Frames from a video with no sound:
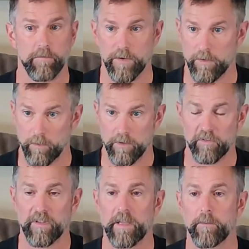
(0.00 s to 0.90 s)
If you know you're
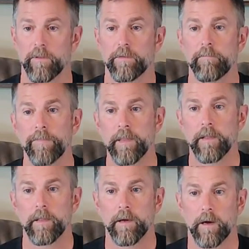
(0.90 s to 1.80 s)
staying with them.
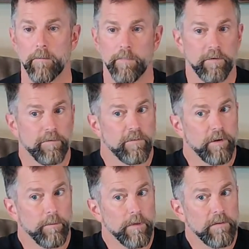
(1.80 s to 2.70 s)
But if for
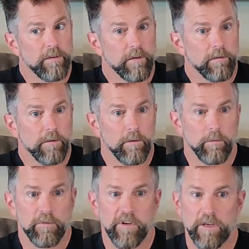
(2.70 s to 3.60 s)
some reason
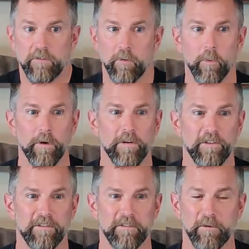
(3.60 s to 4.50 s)
you change
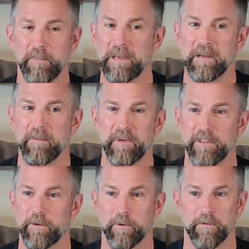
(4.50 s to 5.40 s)
course, you may not be
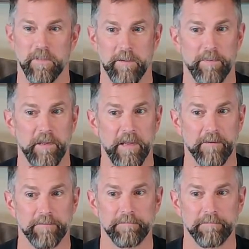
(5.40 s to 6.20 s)
the owner of that plan.